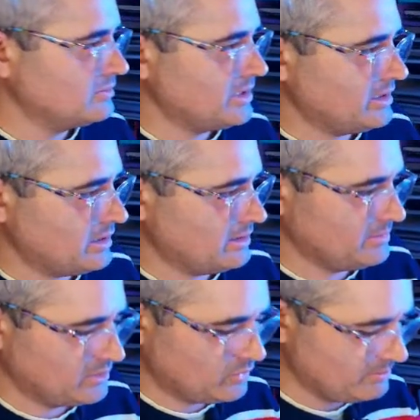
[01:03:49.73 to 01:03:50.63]

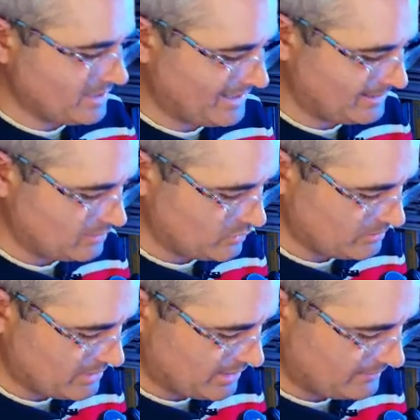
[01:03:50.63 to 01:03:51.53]
Amy, we may.
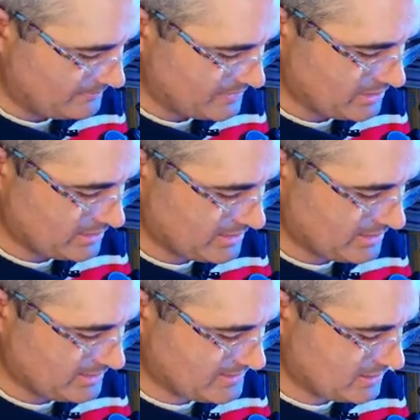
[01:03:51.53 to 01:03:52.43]

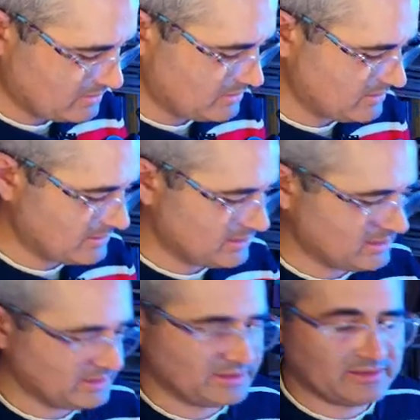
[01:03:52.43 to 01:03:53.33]
Okay, so
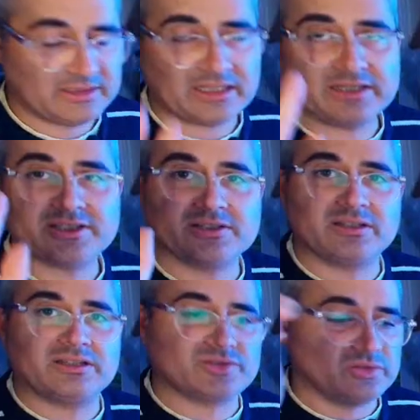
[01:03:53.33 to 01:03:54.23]
I'm just
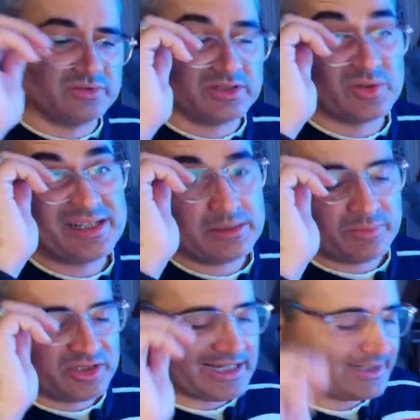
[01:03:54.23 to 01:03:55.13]
gonna draw the gray
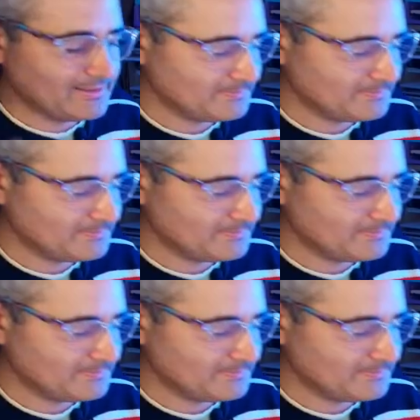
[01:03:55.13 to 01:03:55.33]
number 9,